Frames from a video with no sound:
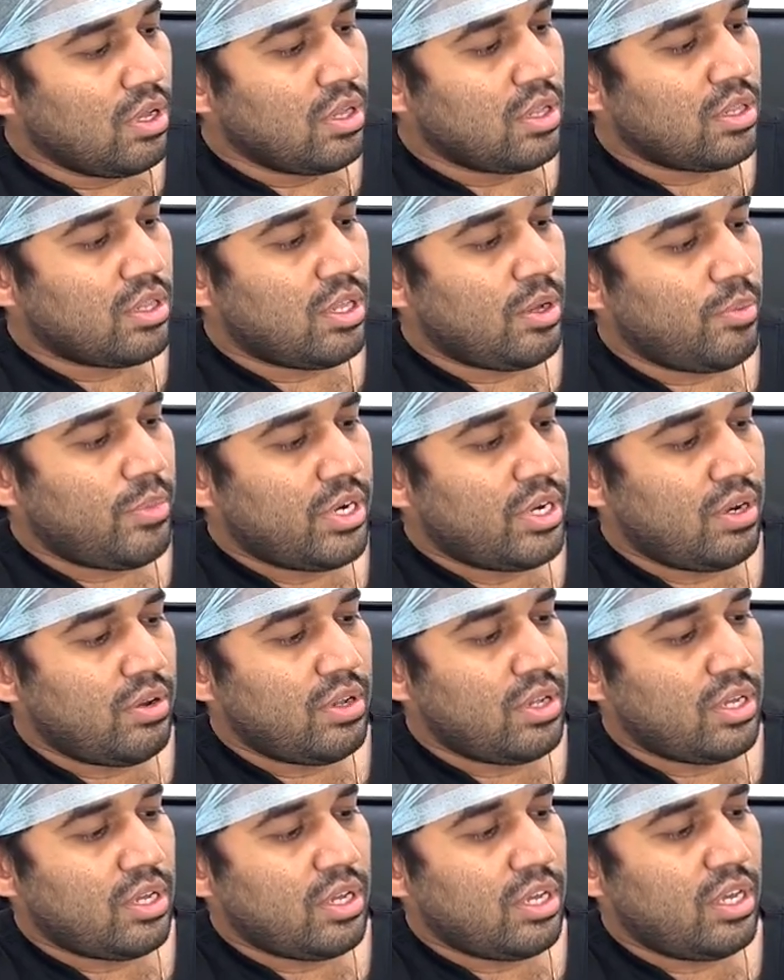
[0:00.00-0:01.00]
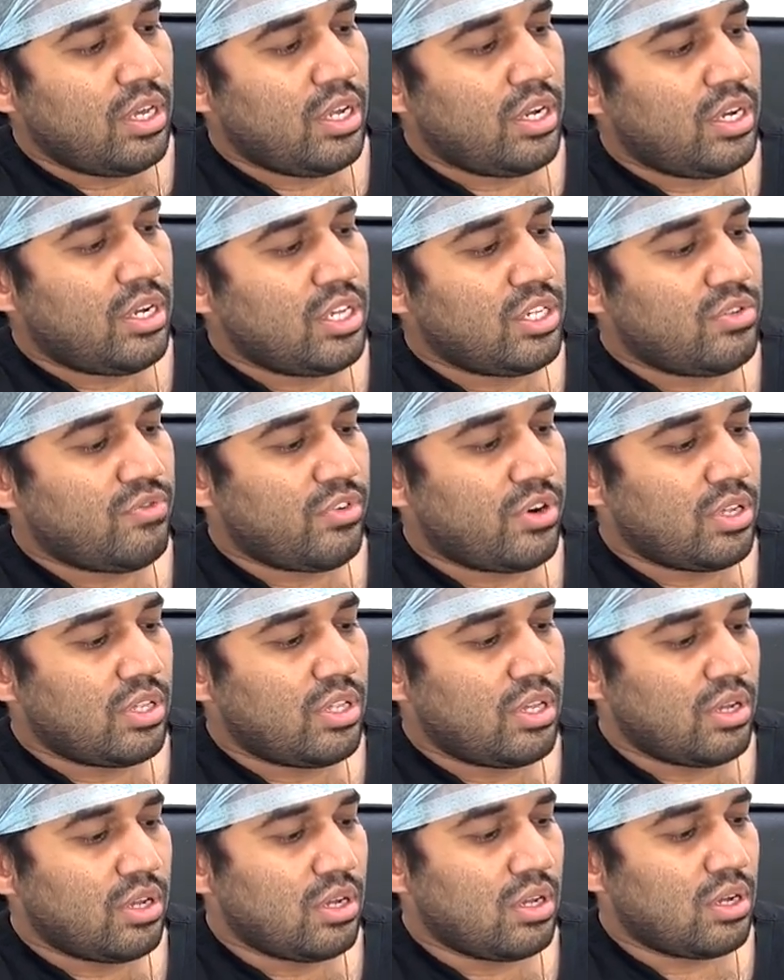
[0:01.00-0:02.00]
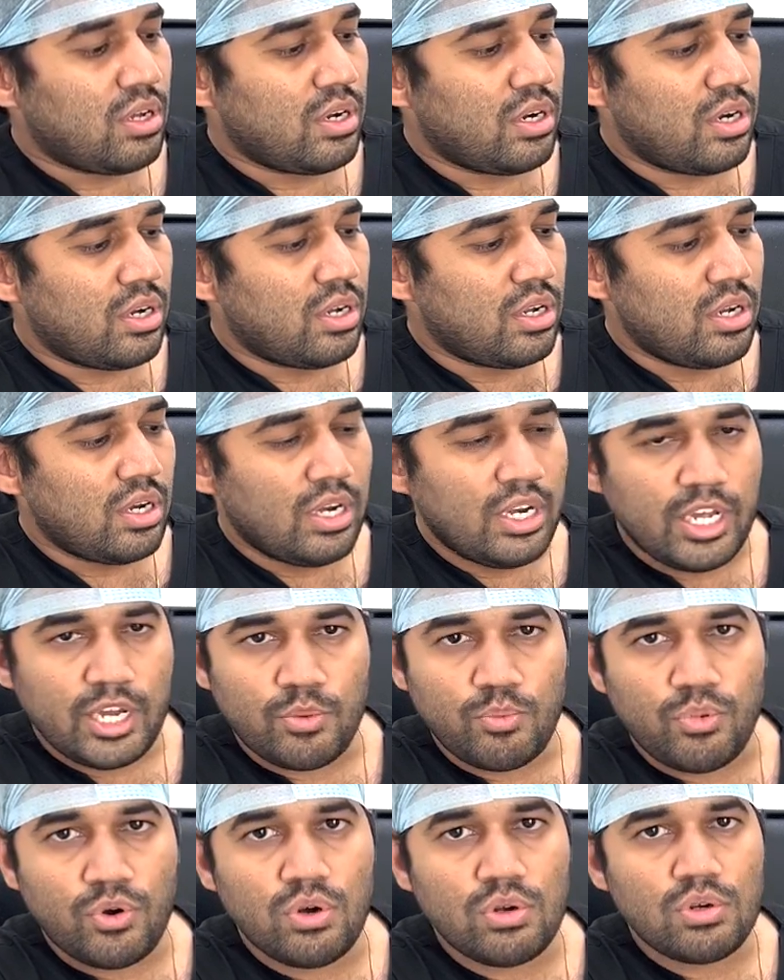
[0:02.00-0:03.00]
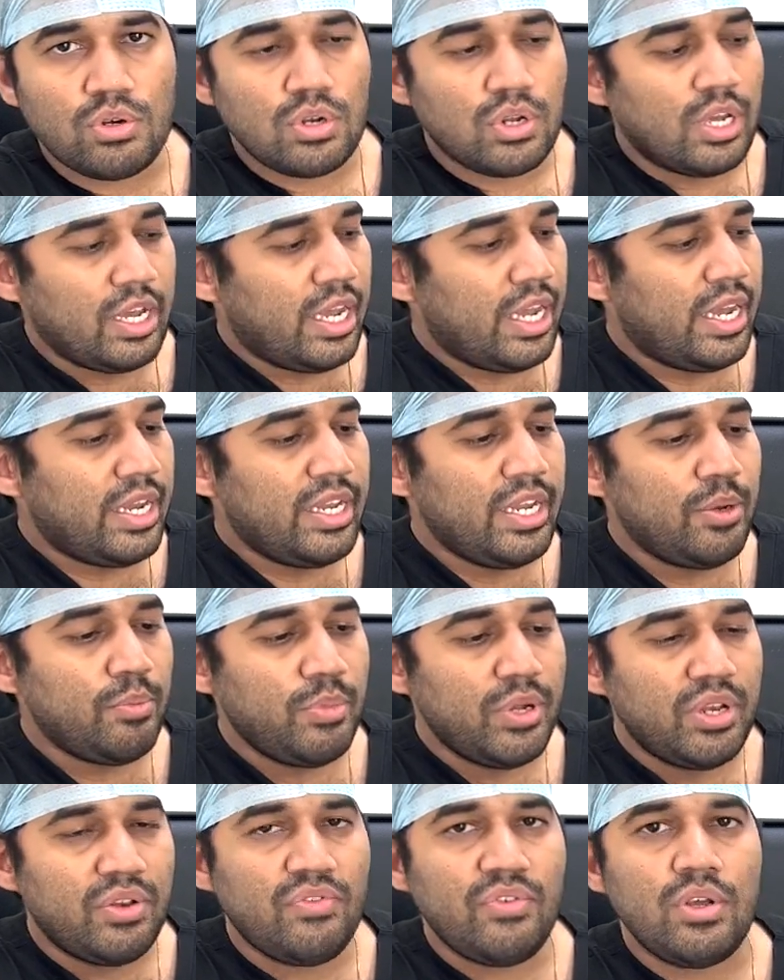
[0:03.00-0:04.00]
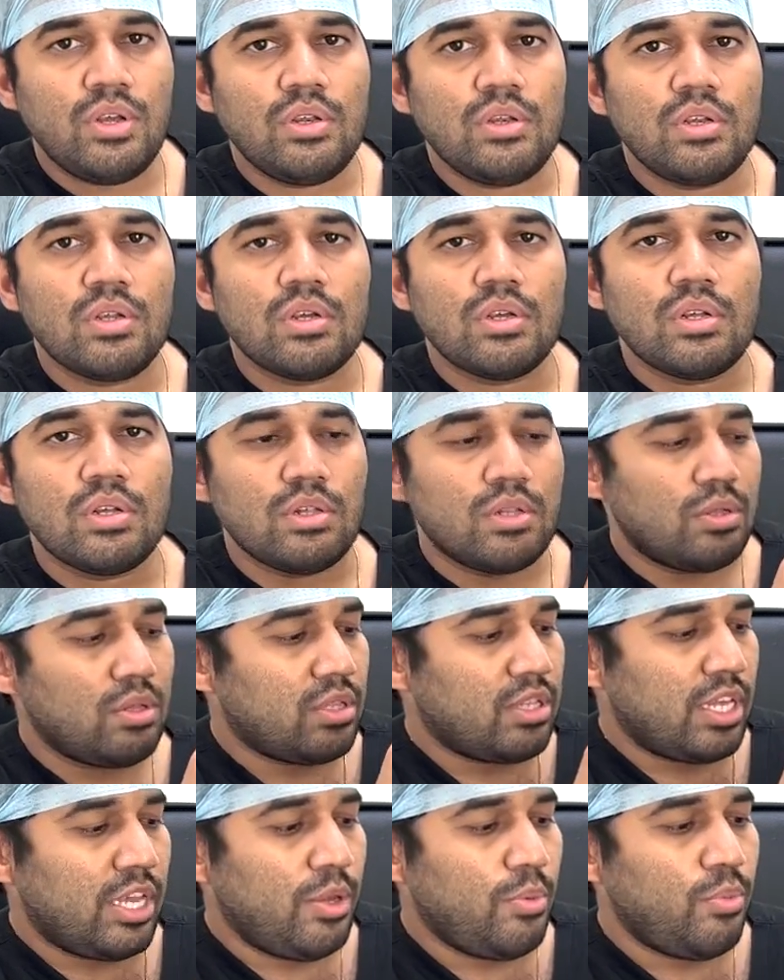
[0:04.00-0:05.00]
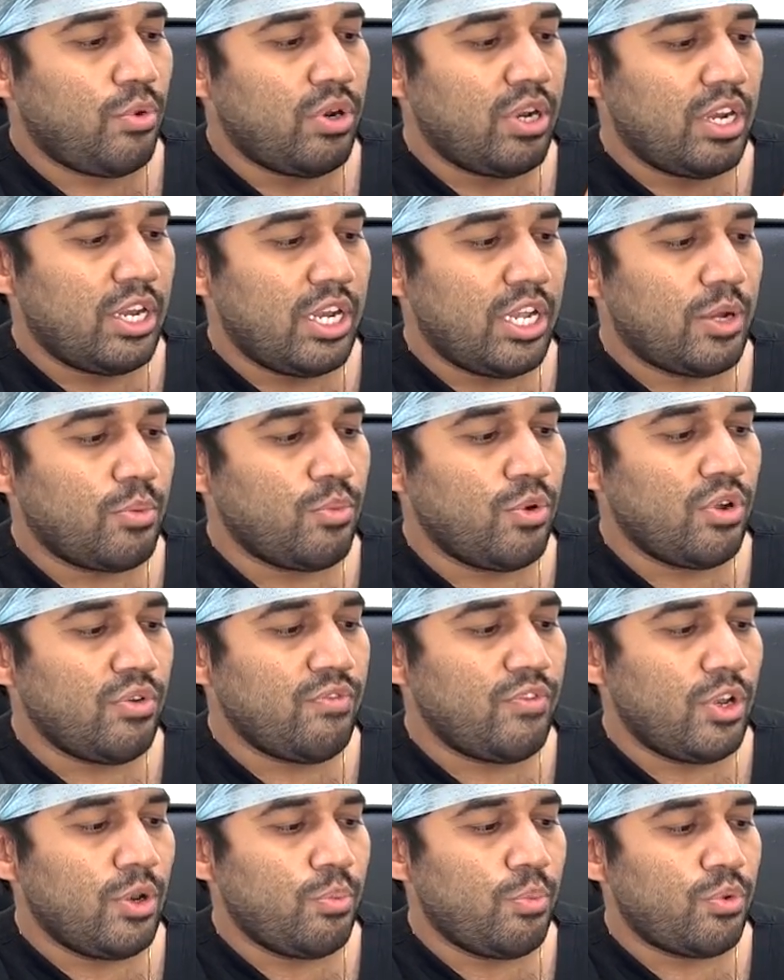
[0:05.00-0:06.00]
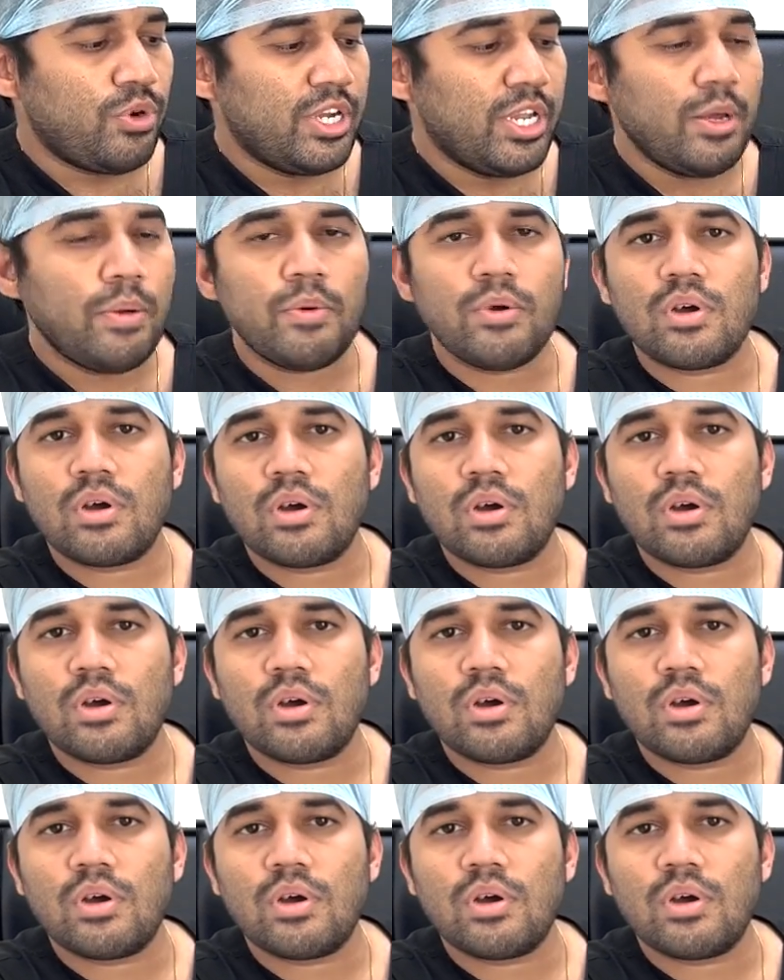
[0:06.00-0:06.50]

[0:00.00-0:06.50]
the metal here it is for the leg bone, and in between thigh bone and leg bone we will put a